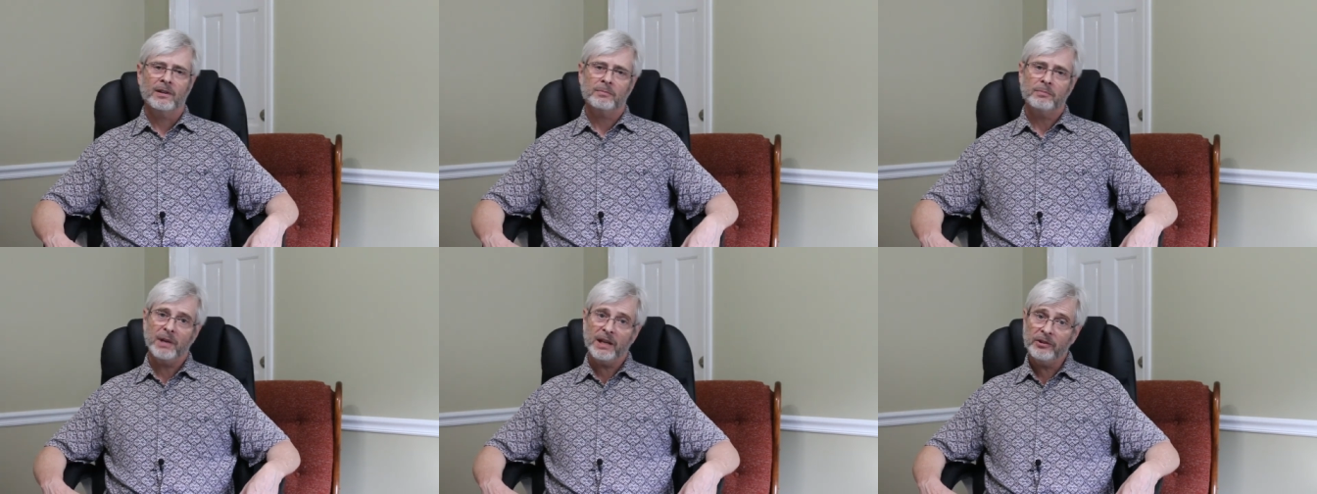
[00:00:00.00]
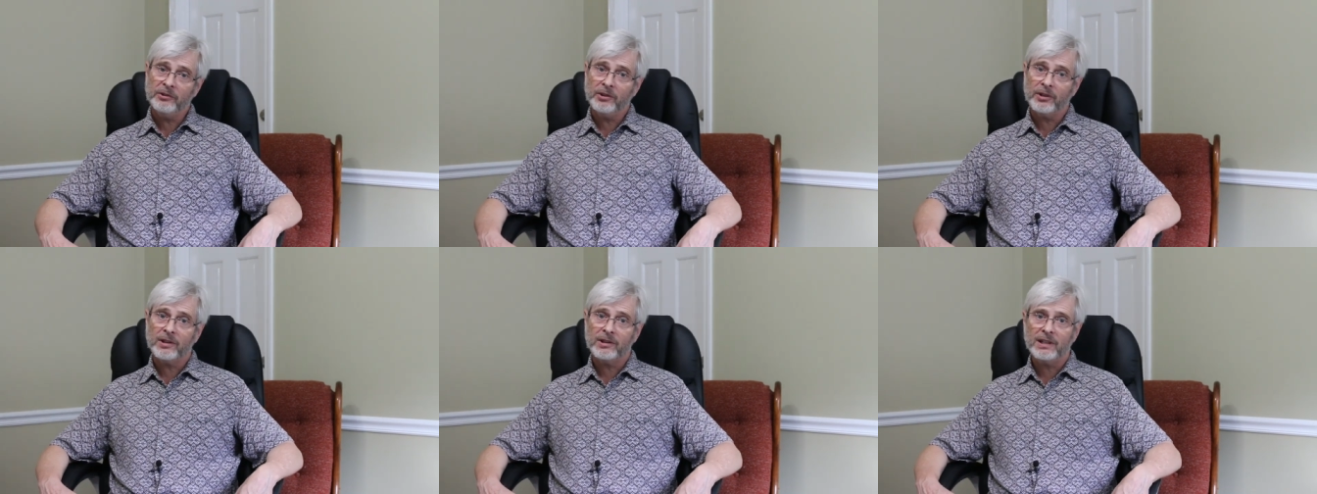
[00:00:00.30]

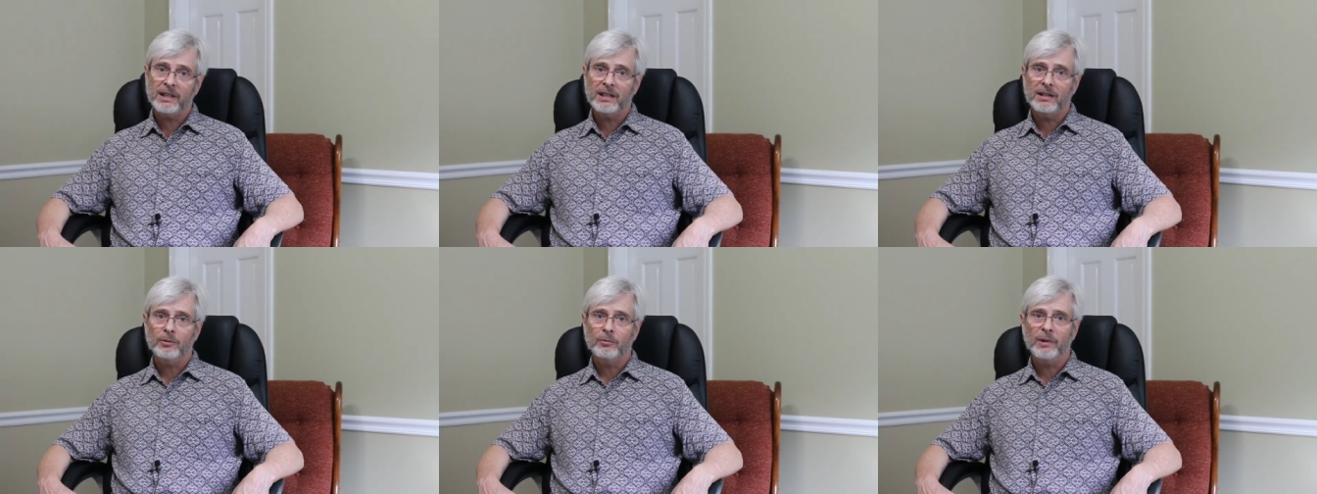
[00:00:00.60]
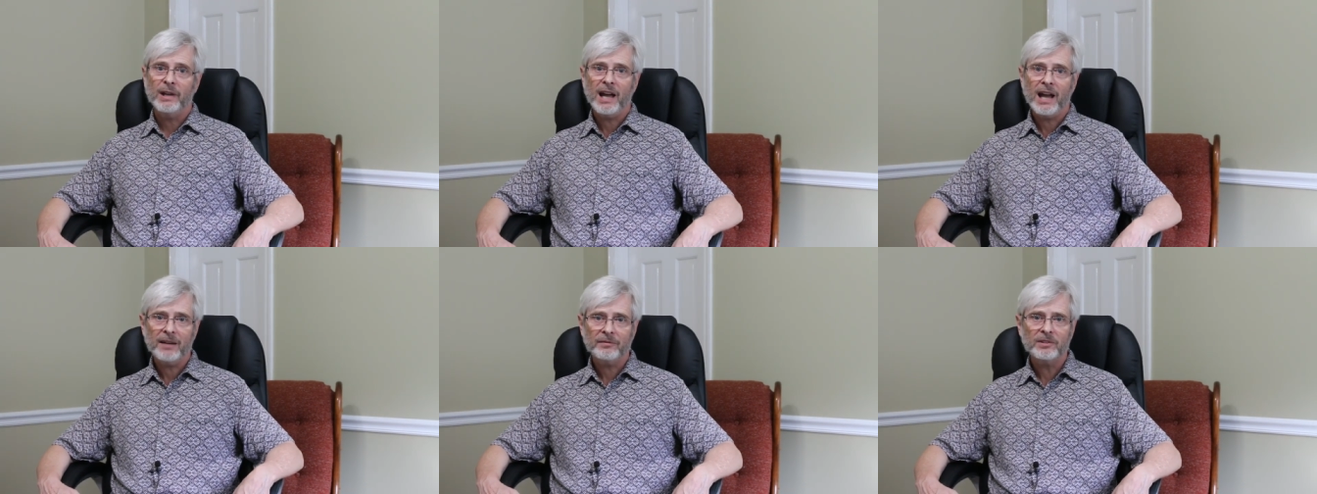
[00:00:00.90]
Basically,
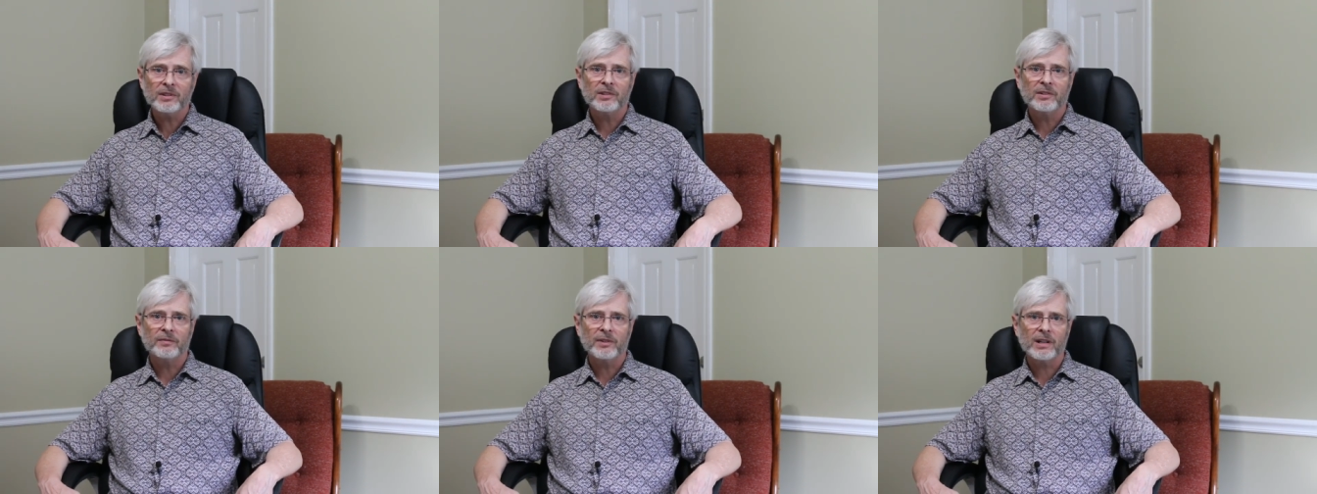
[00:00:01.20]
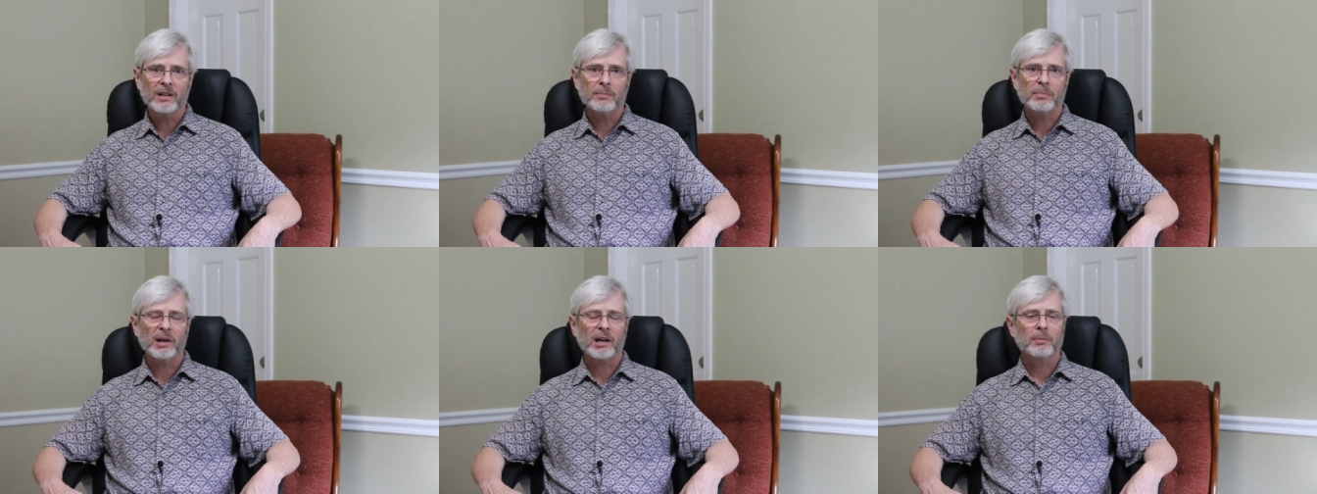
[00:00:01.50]
we have to
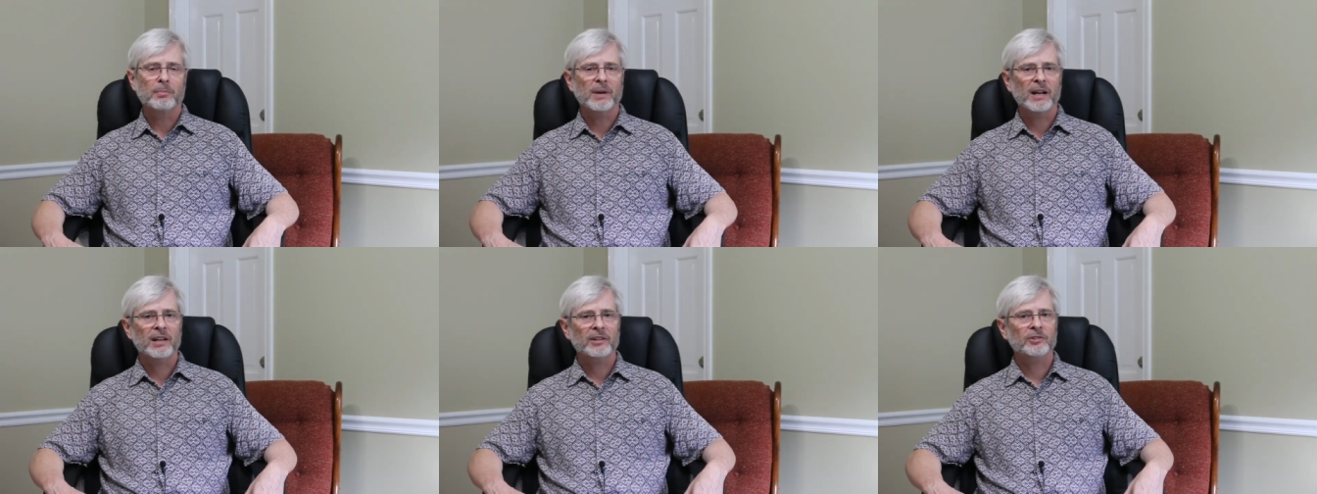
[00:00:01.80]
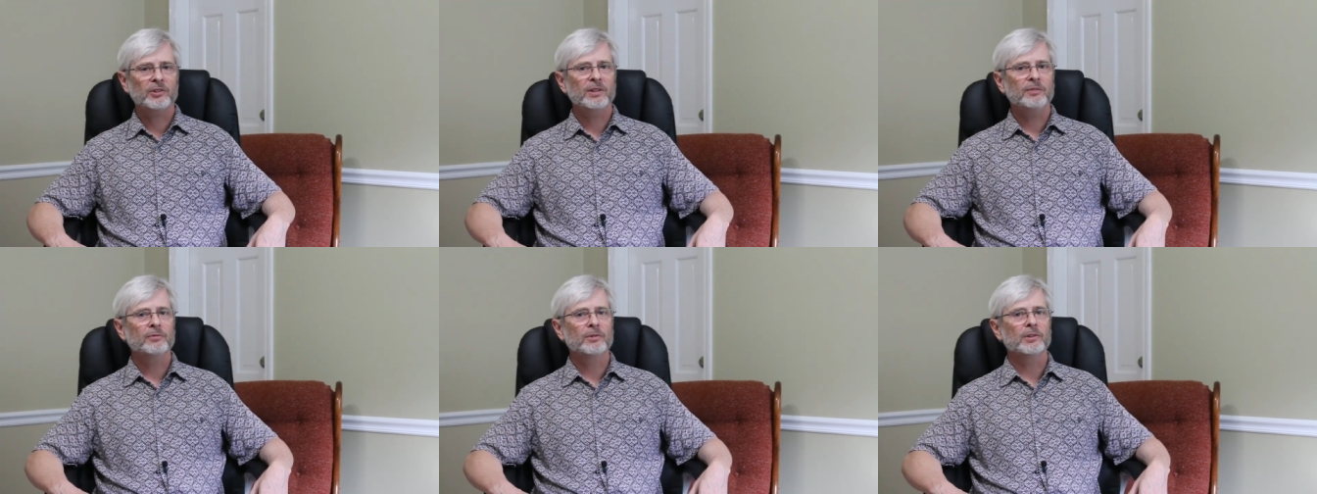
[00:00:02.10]
develop a
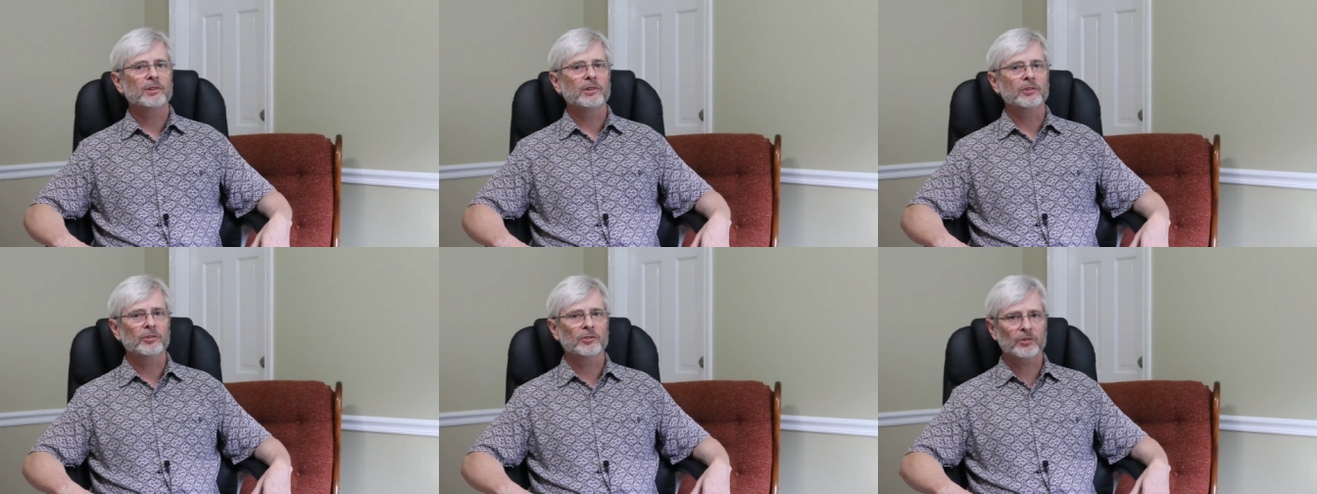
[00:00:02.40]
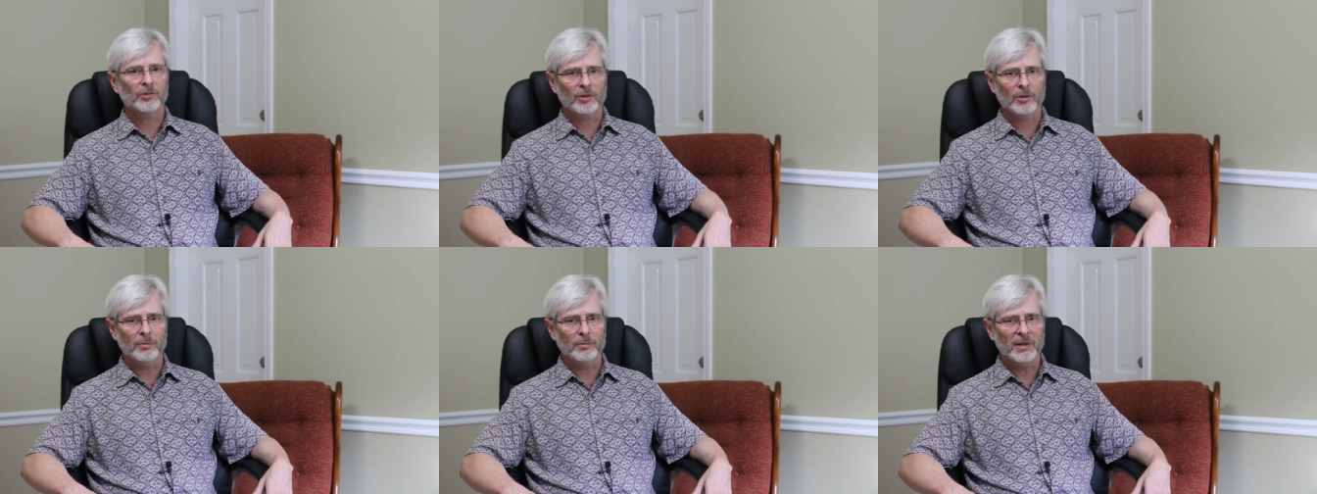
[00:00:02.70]
capacity for
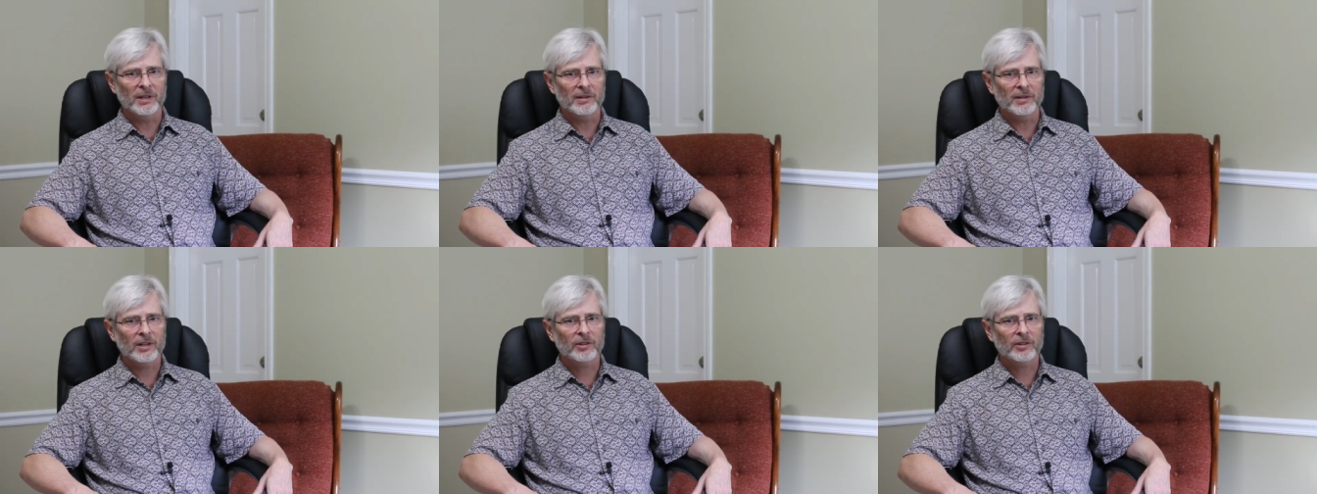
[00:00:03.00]
discernment,